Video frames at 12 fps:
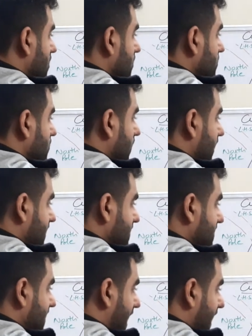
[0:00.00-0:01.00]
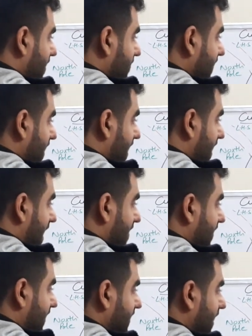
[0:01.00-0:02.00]
So inside we are
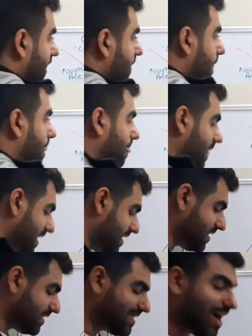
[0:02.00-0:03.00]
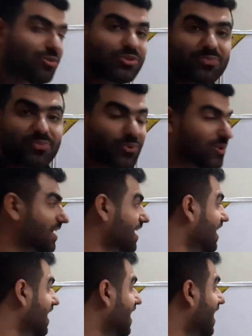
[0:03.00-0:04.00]
having the South Pole.
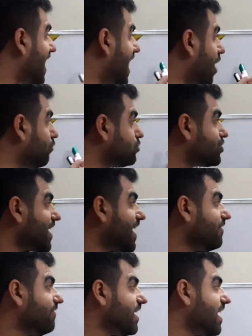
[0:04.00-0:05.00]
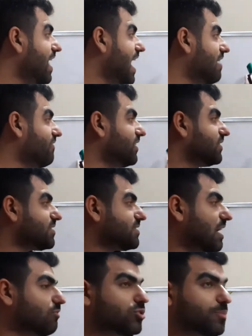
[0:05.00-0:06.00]
Outside we are having the
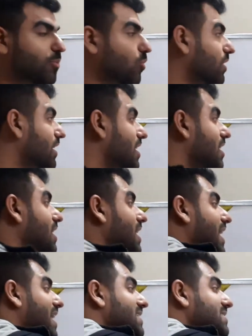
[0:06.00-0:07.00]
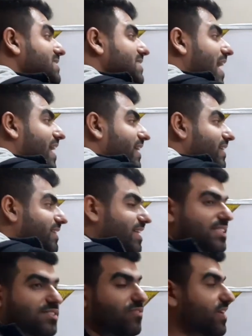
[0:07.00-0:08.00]
South Pole. Inside
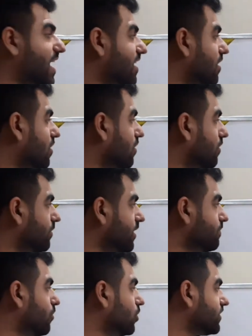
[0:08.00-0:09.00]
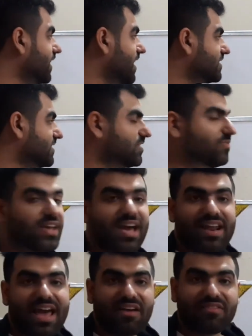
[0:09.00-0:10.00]
this in both cases we
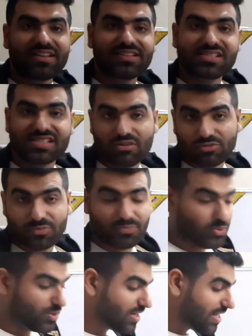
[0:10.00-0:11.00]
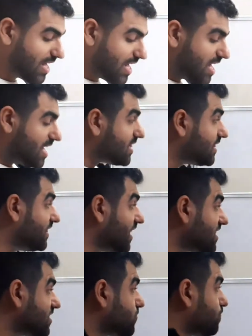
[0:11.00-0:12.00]
are having the South Pole.
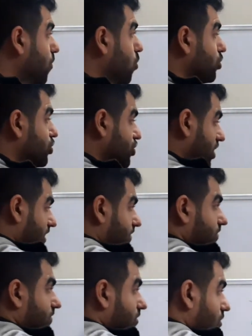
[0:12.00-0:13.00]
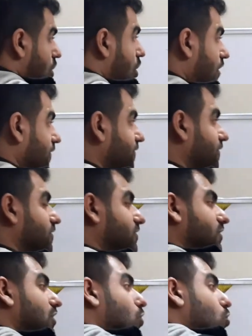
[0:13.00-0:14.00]
This portion of
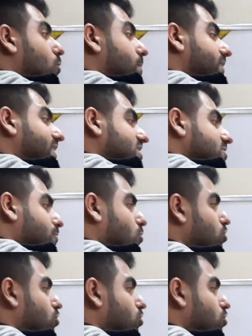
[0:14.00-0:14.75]
loop, this